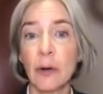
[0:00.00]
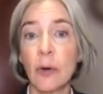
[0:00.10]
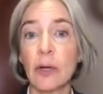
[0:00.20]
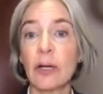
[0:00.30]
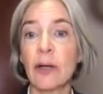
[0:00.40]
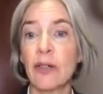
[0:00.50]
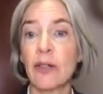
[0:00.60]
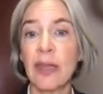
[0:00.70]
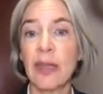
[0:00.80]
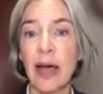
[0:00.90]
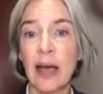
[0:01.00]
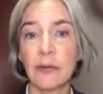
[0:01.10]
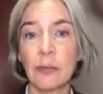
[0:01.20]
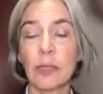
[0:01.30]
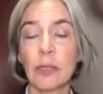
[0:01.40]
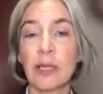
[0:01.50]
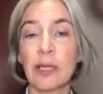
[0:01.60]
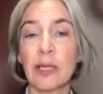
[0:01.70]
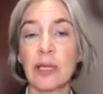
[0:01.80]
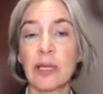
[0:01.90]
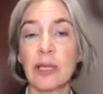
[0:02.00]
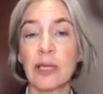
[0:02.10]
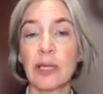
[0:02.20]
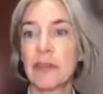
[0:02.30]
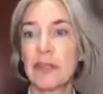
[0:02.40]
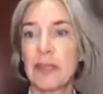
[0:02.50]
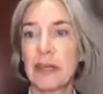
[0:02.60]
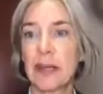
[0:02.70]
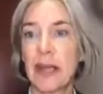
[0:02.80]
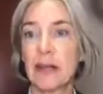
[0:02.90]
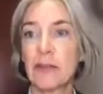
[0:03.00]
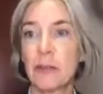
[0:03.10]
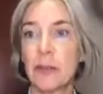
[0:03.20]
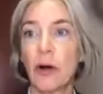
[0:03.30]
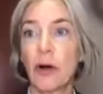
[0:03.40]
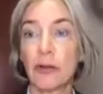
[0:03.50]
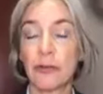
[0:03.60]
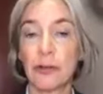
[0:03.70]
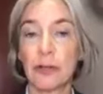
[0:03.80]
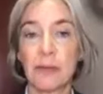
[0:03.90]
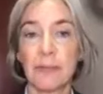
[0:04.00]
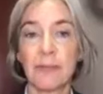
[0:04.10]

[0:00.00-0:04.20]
or the actual letters of the DNA to be altered.